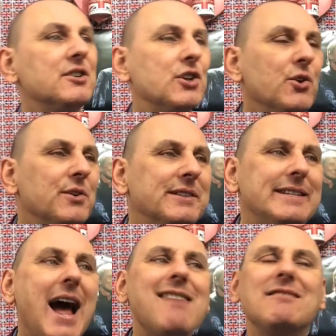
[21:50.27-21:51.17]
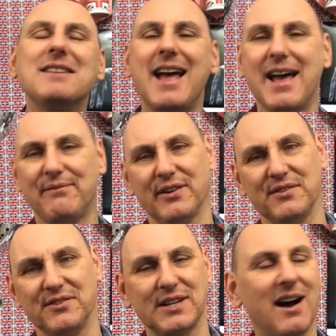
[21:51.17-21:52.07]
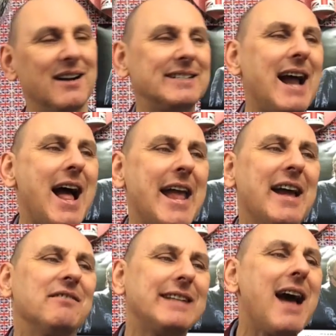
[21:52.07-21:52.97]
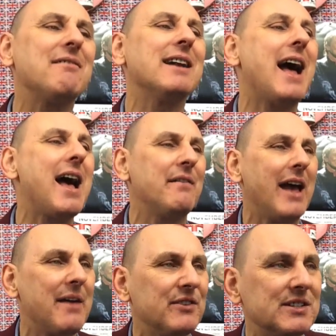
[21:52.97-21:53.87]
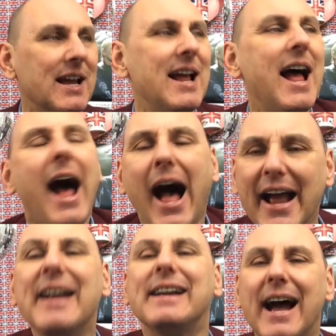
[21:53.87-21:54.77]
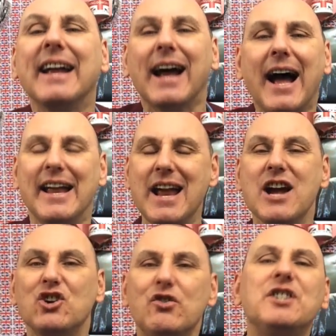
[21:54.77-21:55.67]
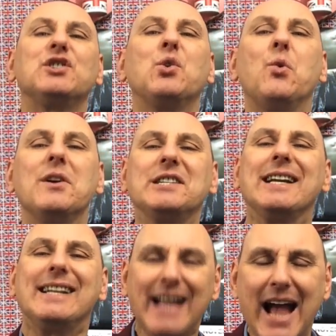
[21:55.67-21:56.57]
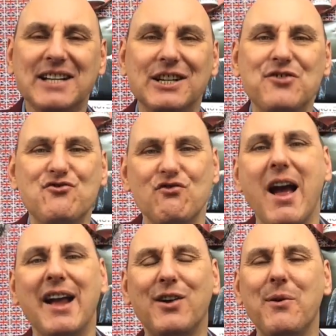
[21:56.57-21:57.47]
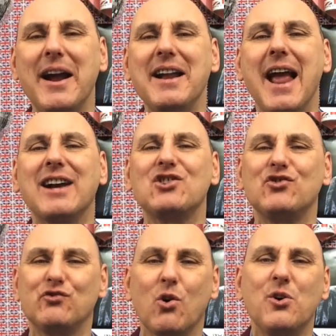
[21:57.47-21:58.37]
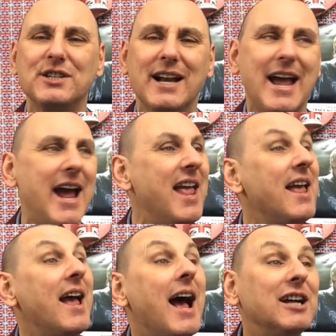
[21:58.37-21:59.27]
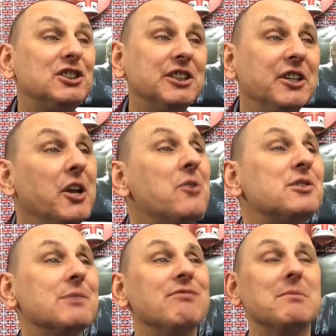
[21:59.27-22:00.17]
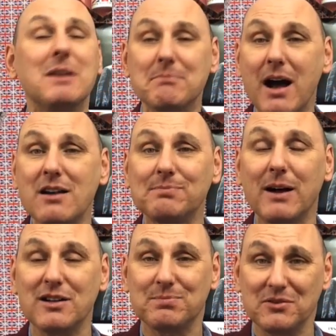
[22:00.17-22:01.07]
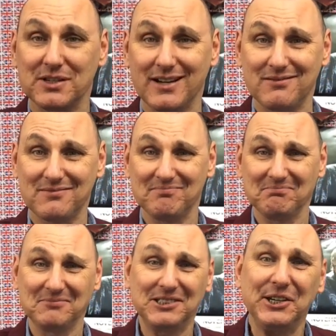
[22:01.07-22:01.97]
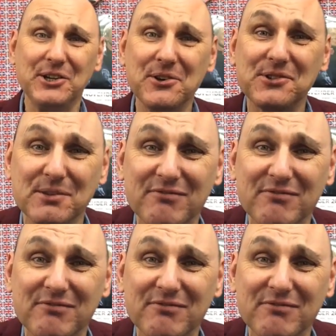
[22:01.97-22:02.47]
to Darren Evans, our day, Darren Evans, aka Crystal Dcanter Drag Queen Extraordinaire. And she used to bring me Mars bars, boys and girls. She used to